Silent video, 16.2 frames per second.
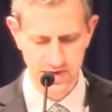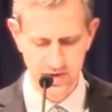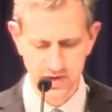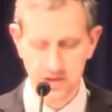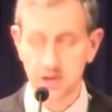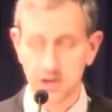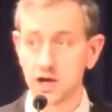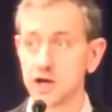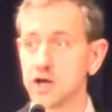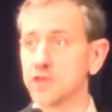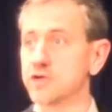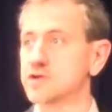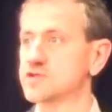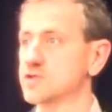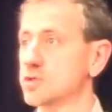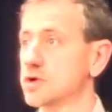Another
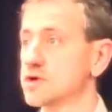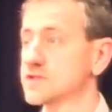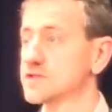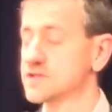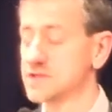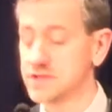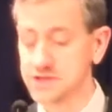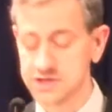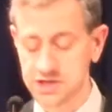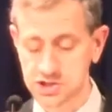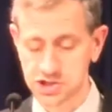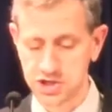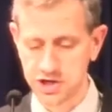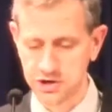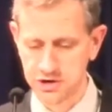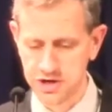source,
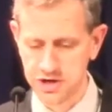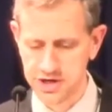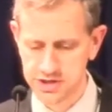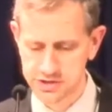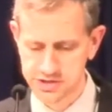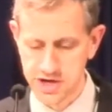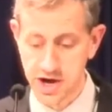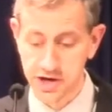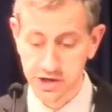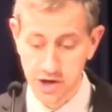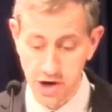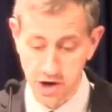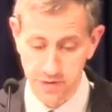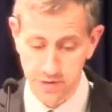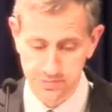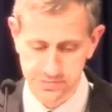
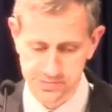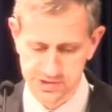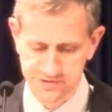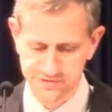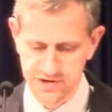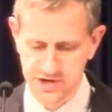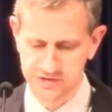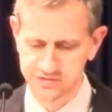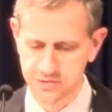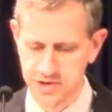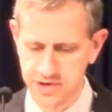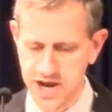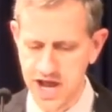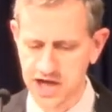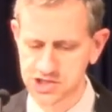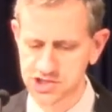dictionary.com, defines
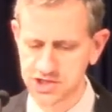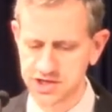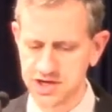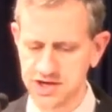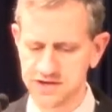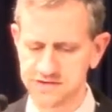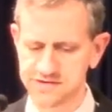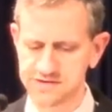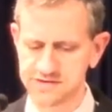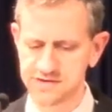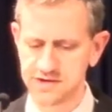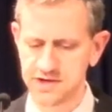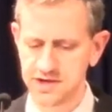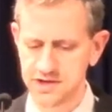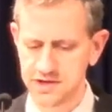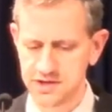reaction as
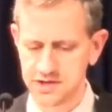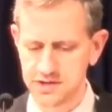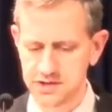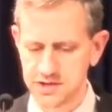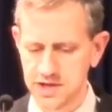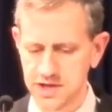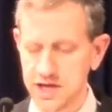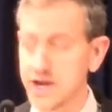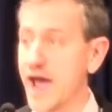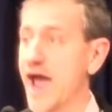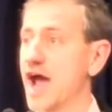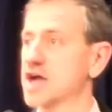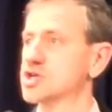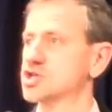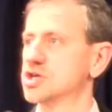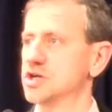an
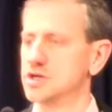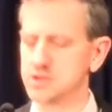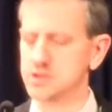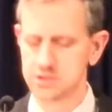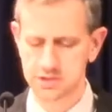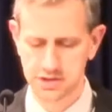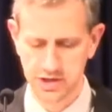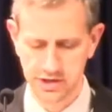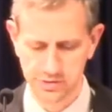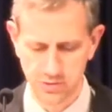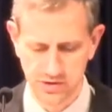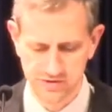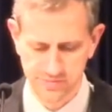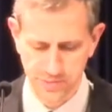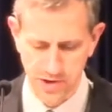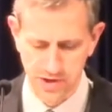action in
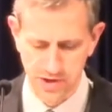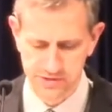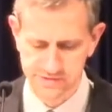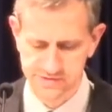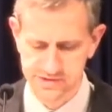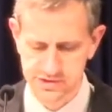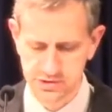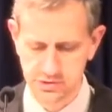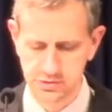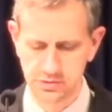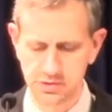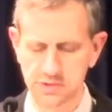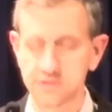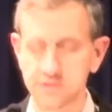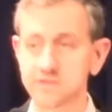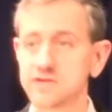response to
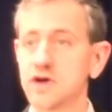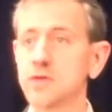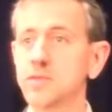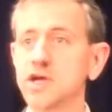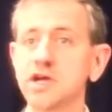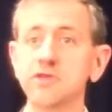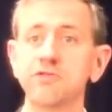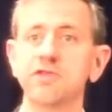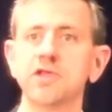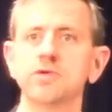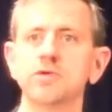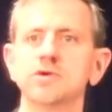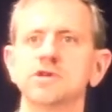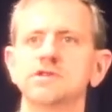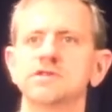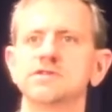some
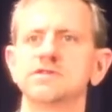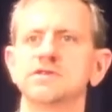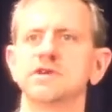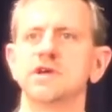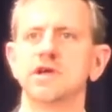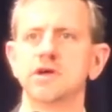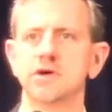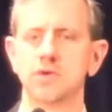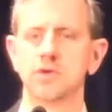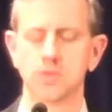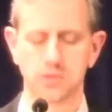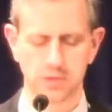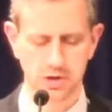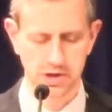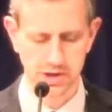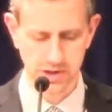influence
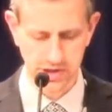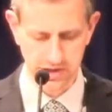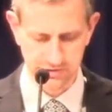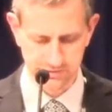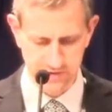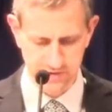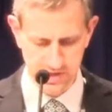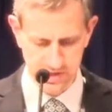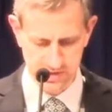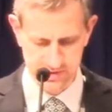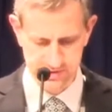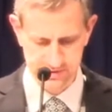or event.